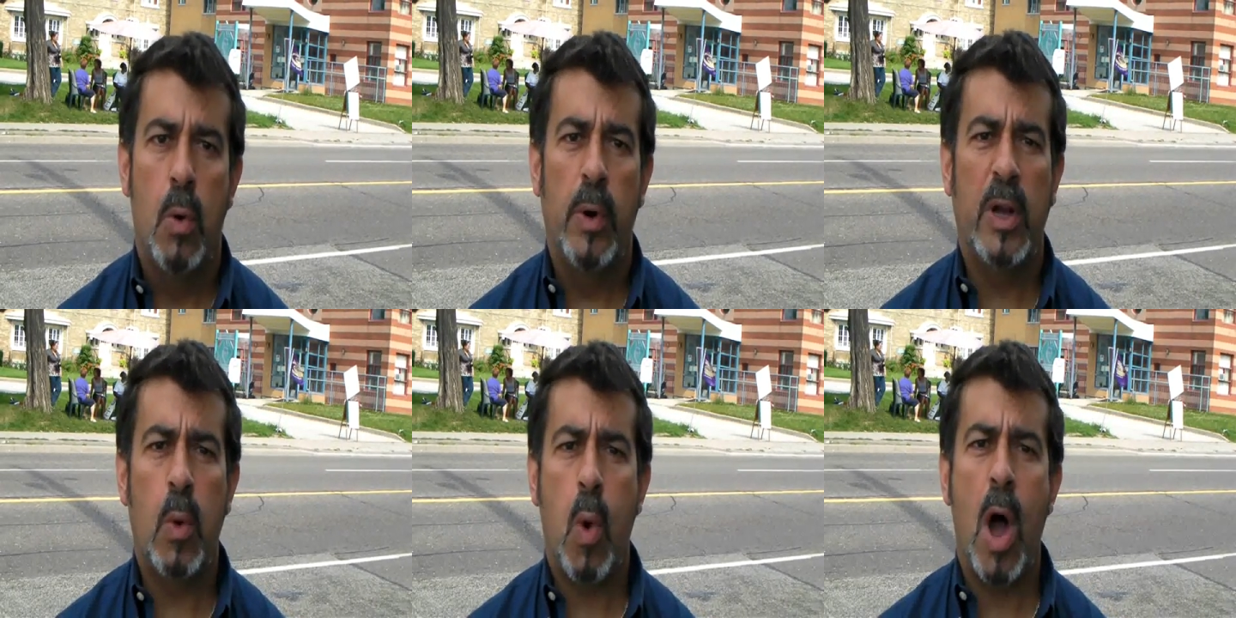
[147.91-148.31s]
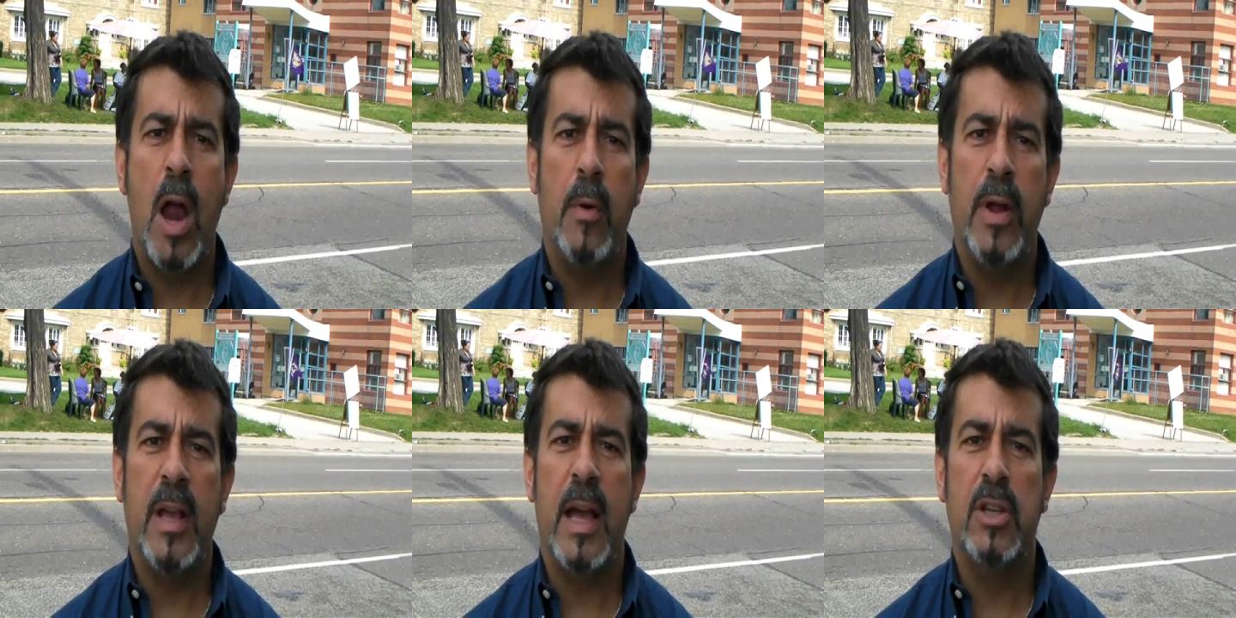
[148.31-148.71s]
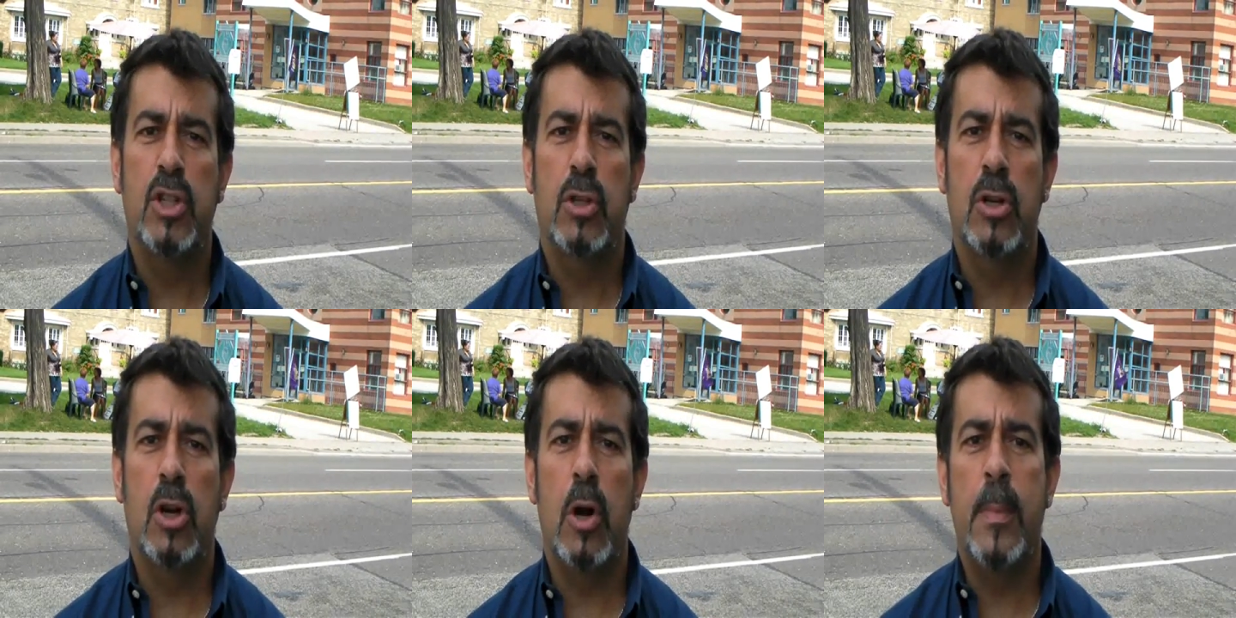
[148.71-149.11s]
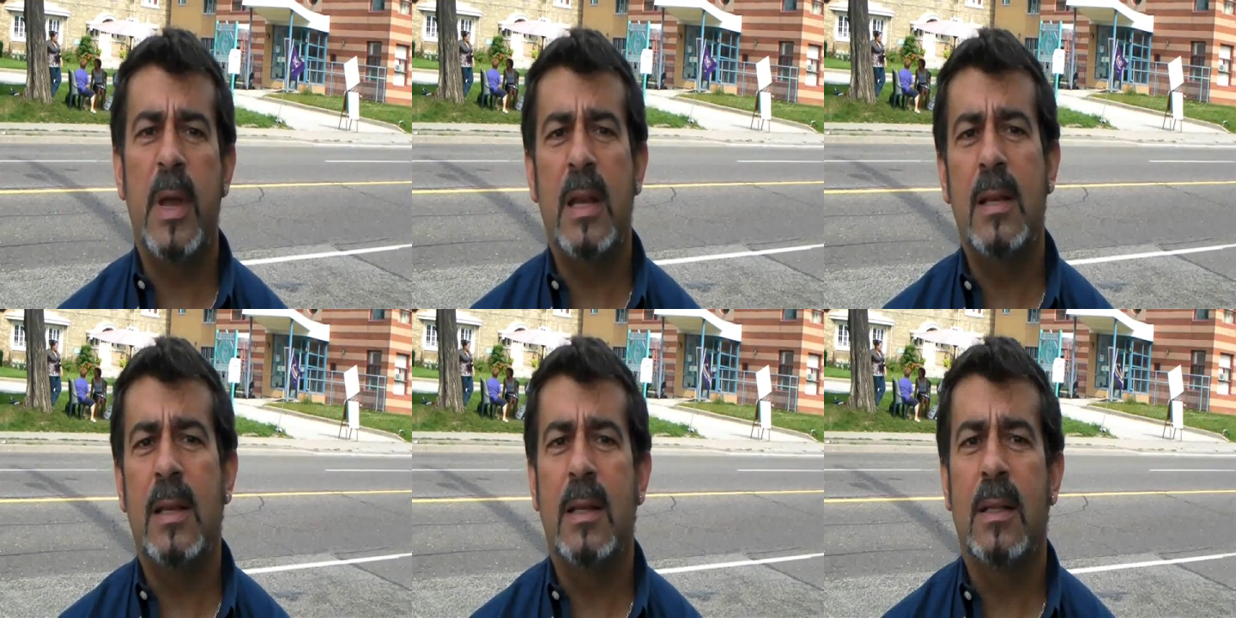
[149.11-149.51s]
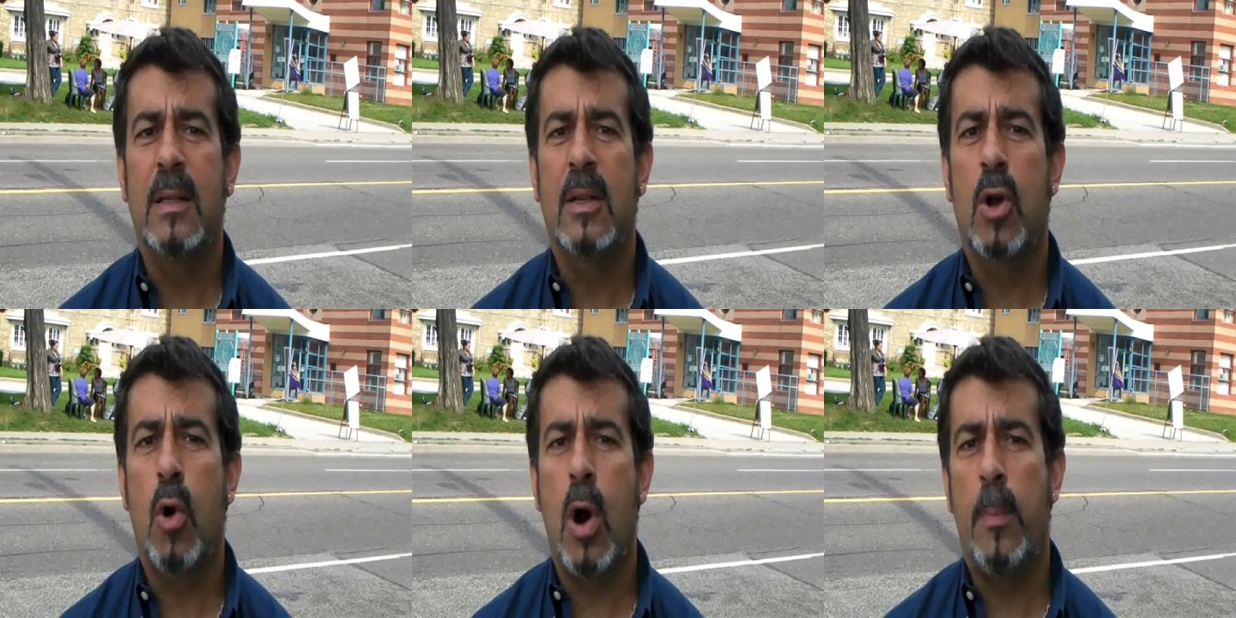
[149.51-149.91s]
requiring that German
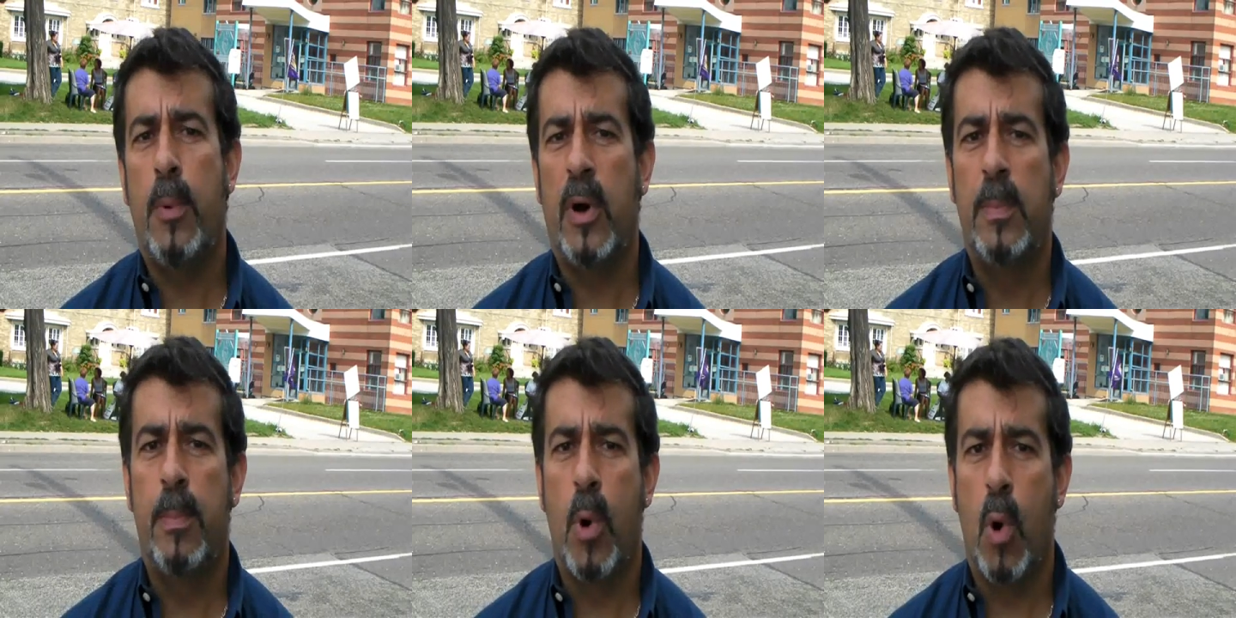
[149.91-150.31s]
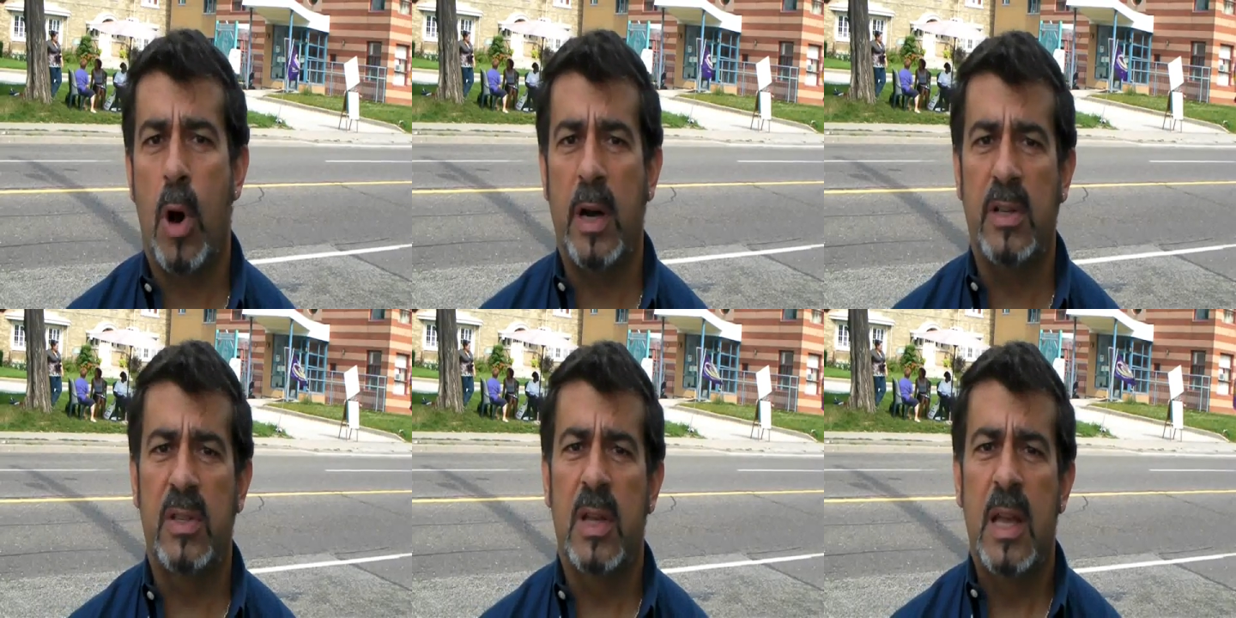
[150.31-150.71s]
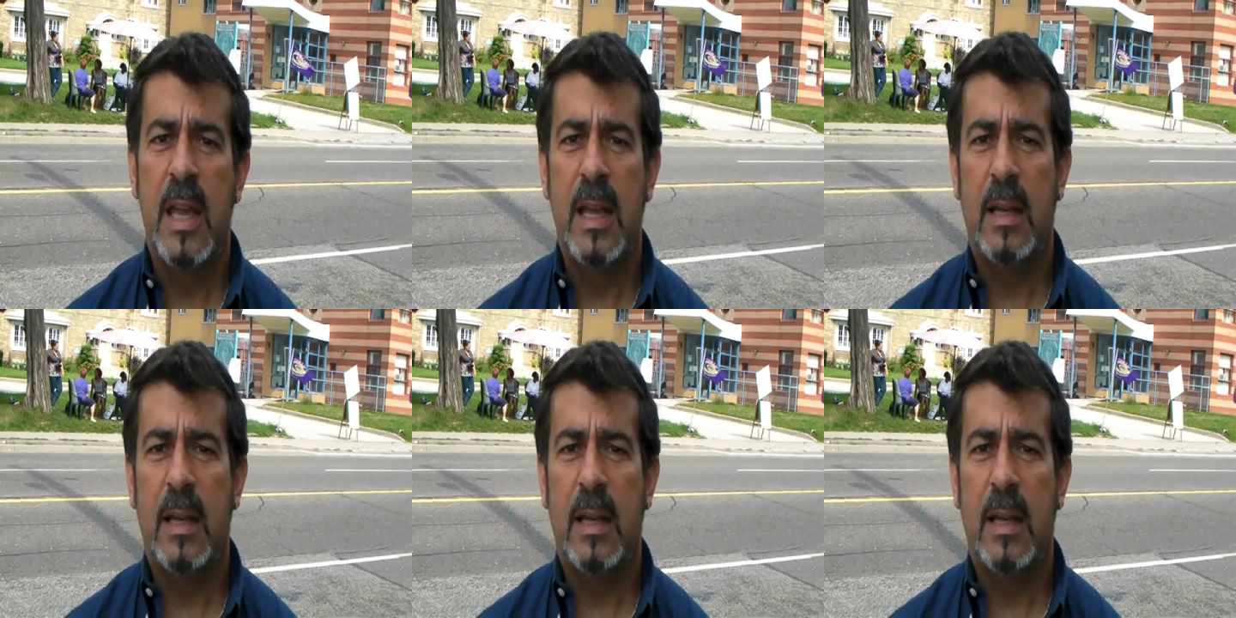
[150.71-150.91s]
corporate boards